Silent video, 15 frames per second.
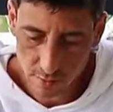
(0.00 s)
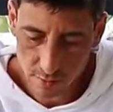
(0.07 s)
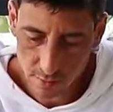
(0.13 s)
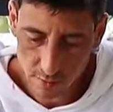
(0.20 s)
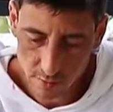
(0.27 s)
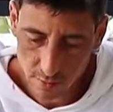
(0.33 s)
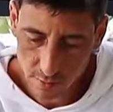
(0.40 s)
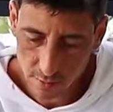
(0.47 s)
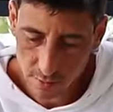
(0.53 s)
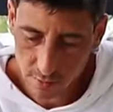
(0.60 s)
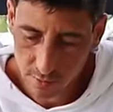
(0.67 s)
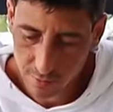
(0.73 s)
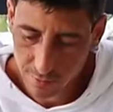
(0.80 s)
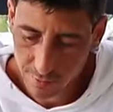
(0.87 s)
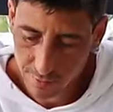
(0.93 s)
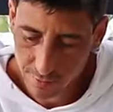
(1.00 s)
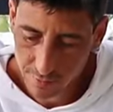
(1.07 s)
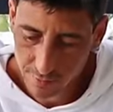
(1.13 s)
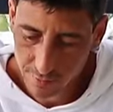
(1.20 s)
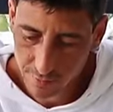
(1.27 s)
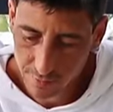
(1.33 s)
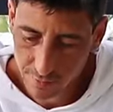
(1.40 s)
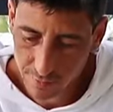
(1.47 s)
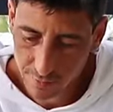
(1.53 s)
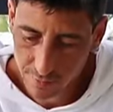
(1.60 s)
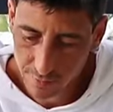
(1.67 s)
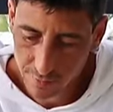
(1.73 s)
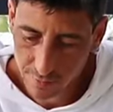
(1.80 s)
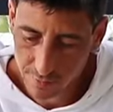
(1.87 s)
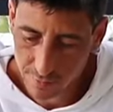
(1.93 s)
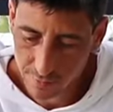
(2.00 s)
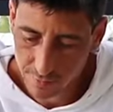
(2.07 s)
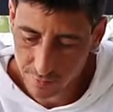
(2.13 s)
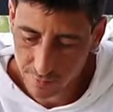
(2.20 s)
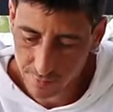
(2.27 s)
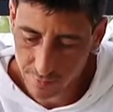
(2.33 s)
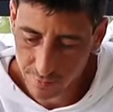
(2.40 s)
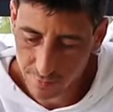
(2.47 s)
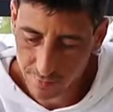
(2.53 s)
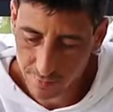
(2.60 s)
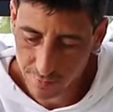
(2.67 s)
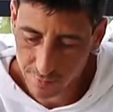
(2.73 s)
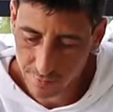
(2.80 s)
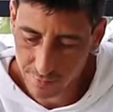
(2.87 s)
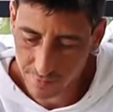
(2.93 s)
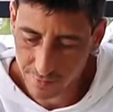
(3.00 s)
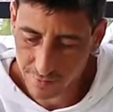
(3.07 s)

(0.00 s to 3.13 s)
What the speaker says: (silence)